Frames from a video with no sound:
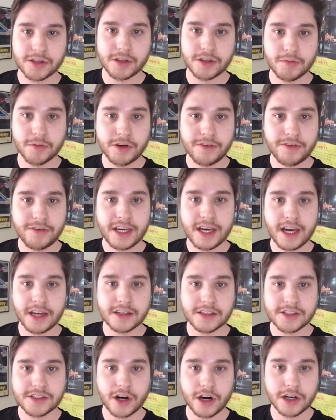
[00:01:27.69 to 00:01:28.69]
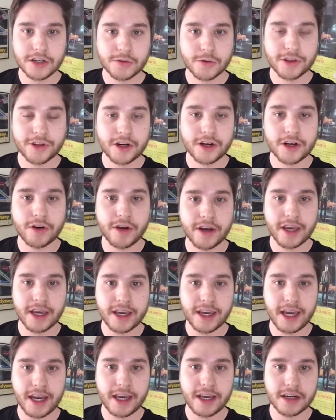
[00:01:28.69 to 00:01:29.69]
So the movie kind of starts with her
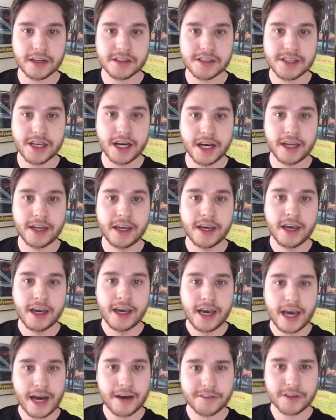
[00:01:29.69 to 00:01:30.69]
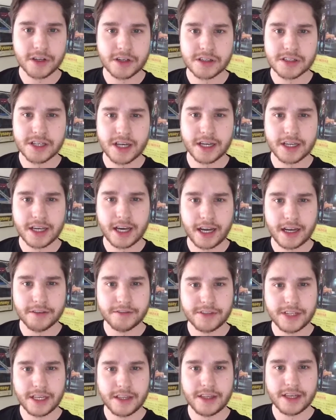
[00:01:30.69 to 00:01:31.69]
going and getting her son after her son
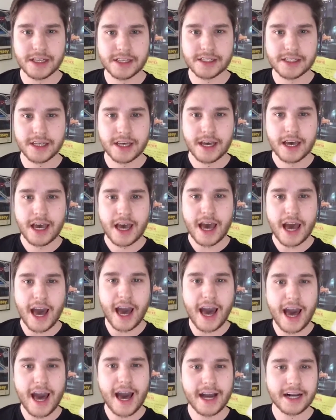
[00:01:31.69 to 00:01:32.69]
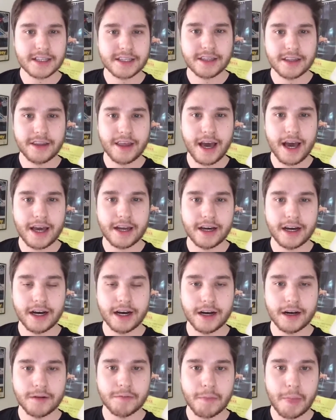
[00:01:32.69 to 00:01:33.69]
kind of did this act
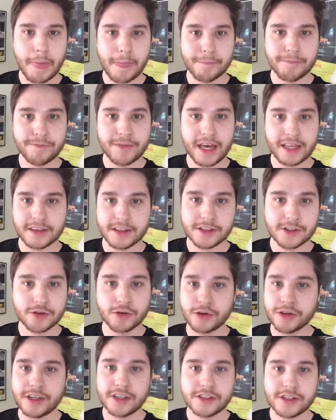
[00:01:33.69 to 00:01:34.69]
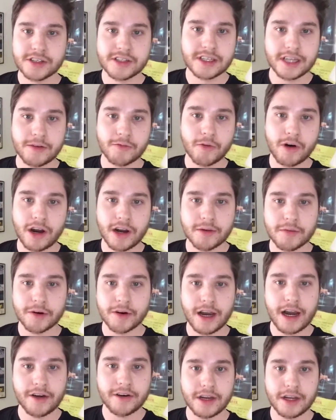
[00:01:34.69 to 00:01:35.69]
that that the school just didn't want him
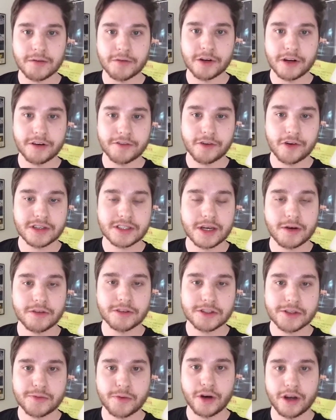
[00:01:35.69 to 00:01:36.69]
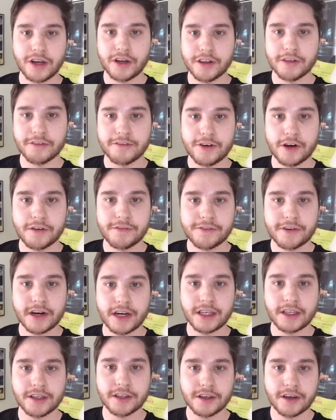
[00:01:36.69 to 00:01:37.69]
around anymore. And of course, I won't spoil the film for
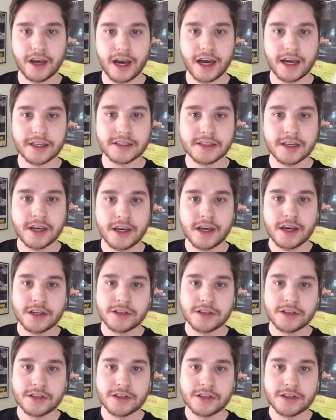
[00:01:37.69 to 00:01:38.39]
any of you guys.